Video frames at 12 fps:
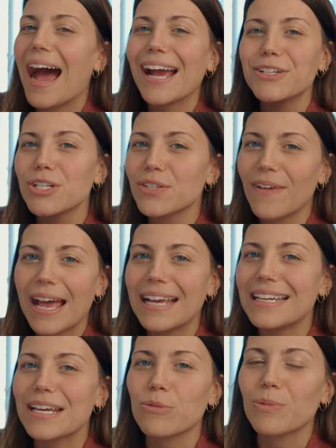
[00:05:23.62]
I just
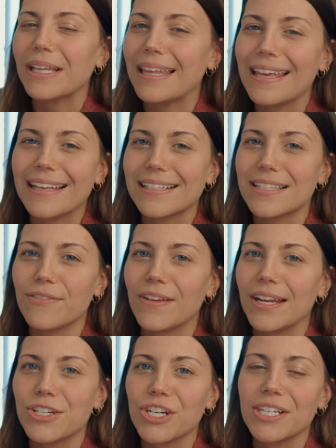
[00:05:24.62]
find it really is the
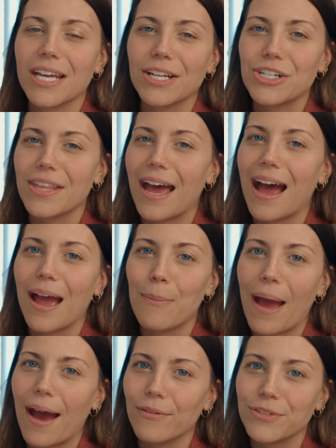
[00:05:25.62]
finishing touch that I'm
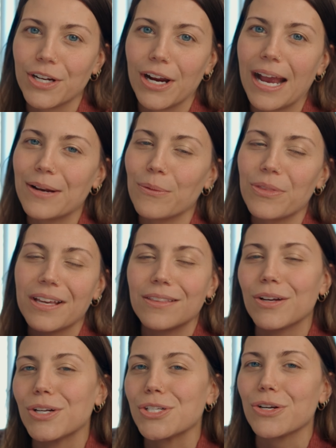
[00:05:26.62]
after. I don't think
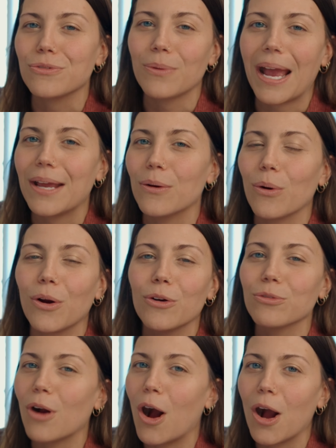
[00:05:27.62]
there's a right or
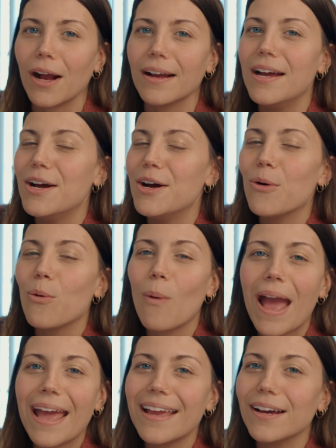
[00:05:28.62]
a wrong
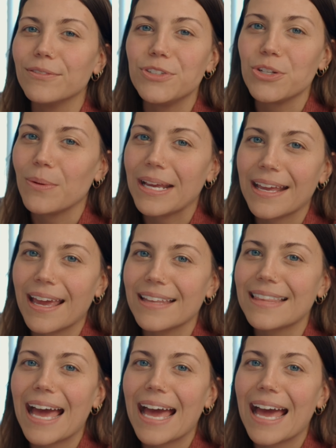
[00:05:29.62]
way of doing it.